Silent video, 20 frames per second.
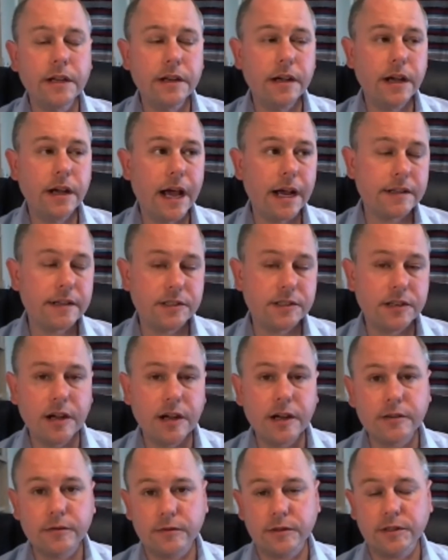in
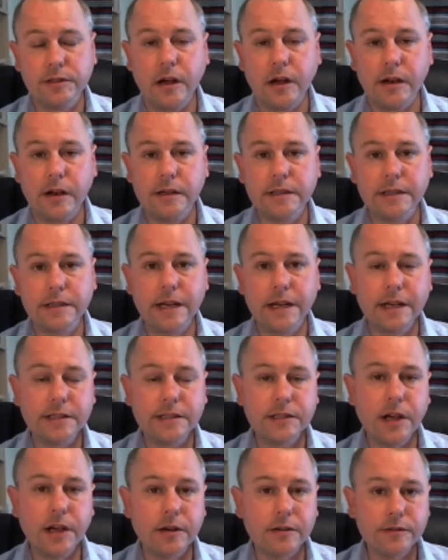external silence, in
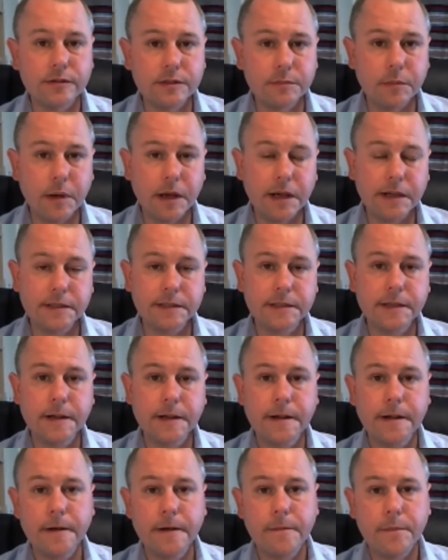external
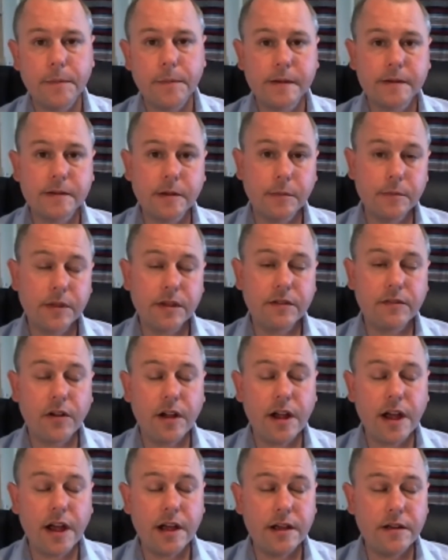space.
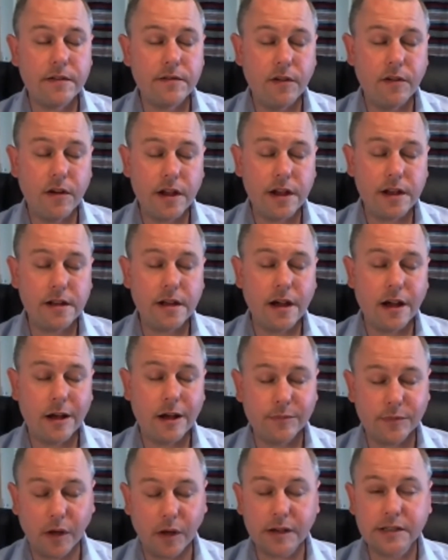Something very, very
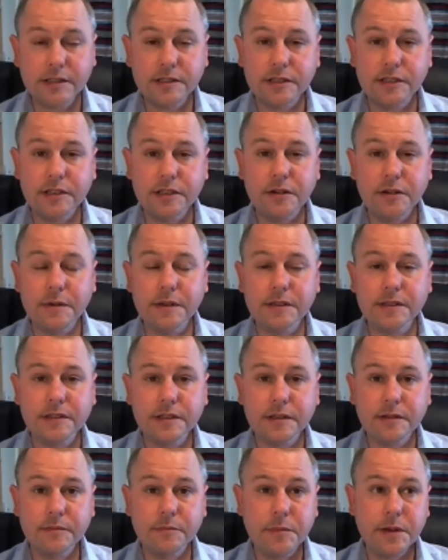nice to do
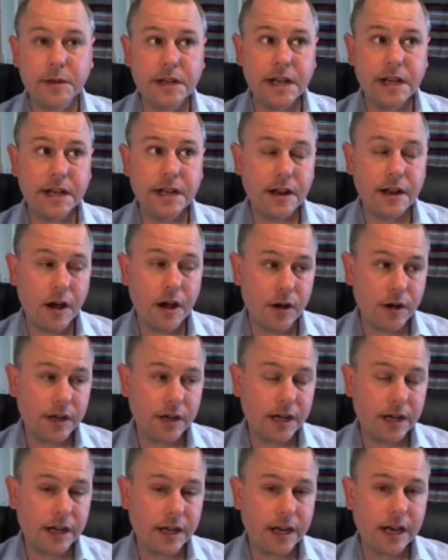is to be in
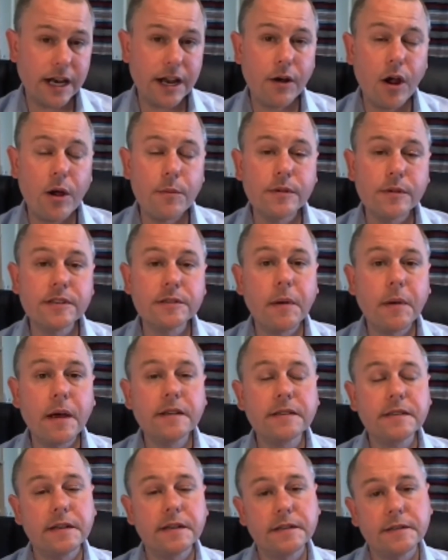clear, open
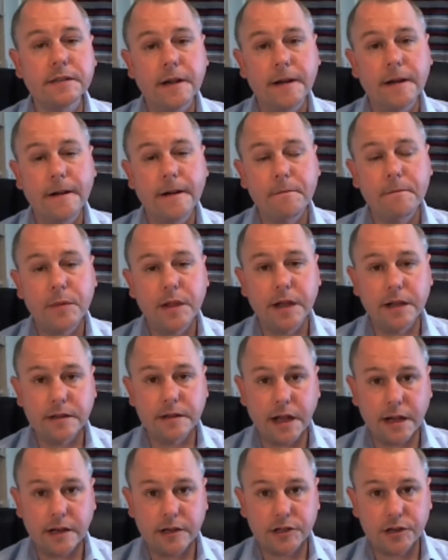spaces,
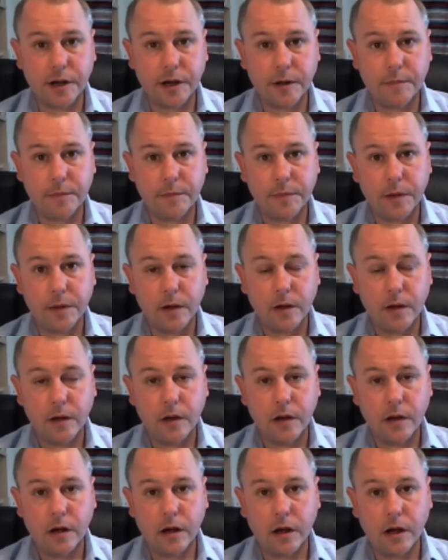in nature,
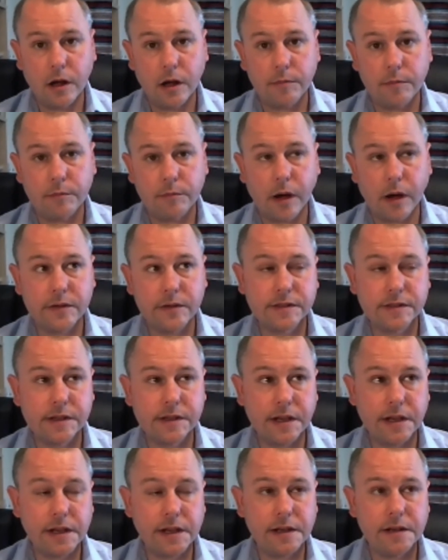by the
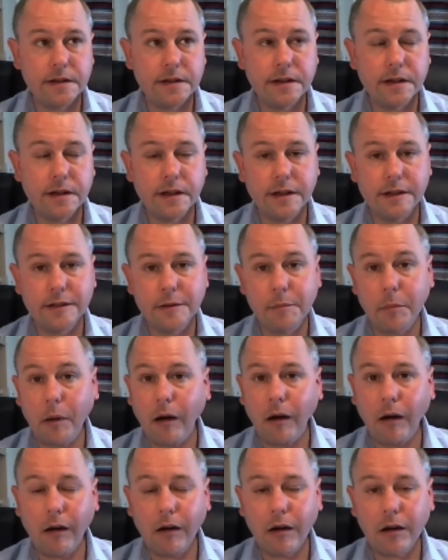sea, in the
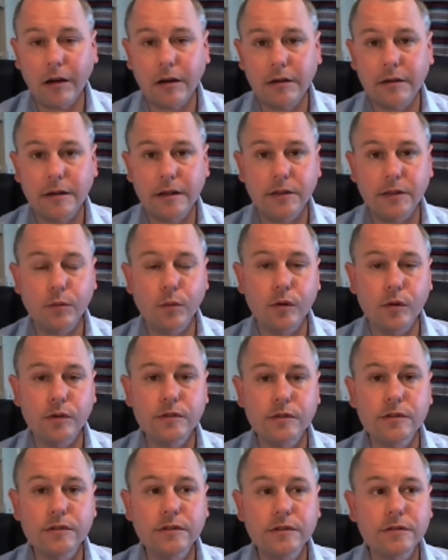park, in the
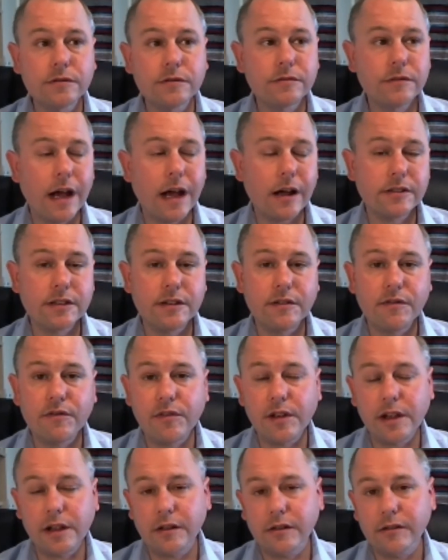woods, out in
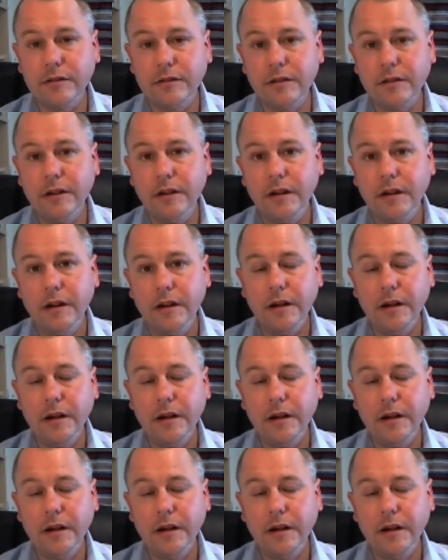a field,